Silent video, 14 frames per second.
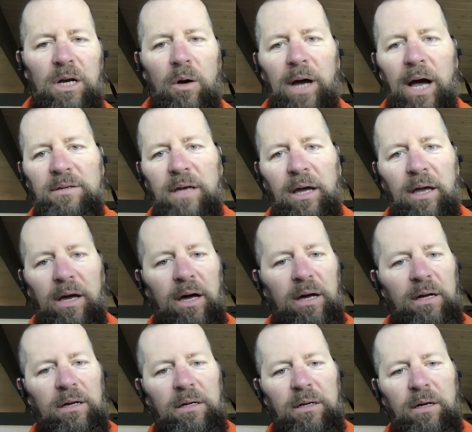guys like,
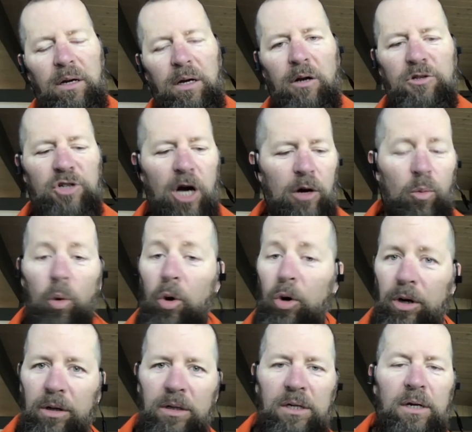John
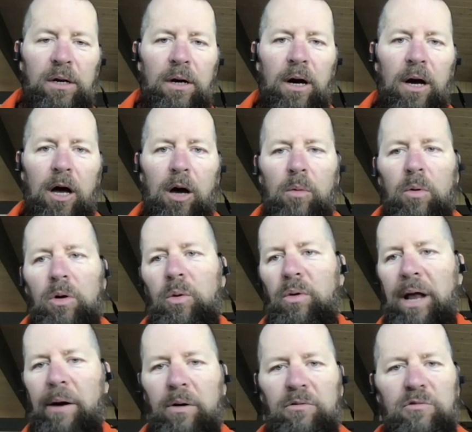Ward, who
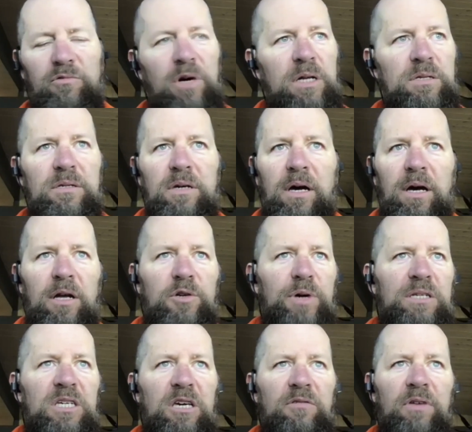now runs
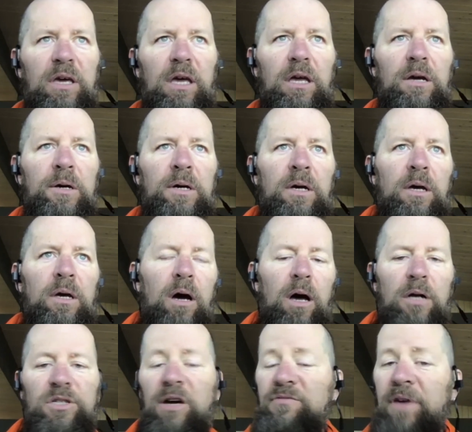DirecTV,
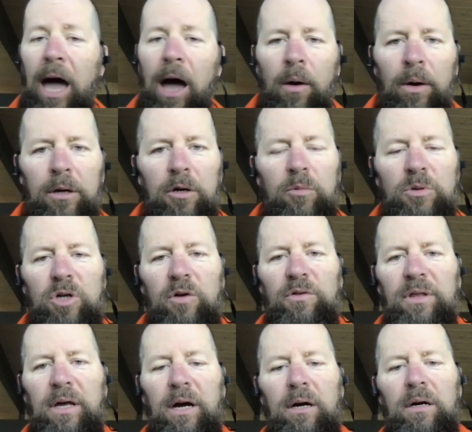Jeff Gowan was over
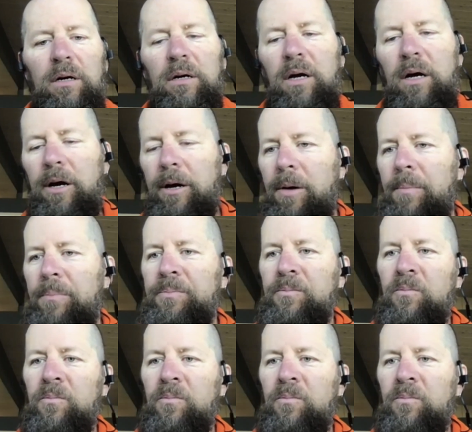there.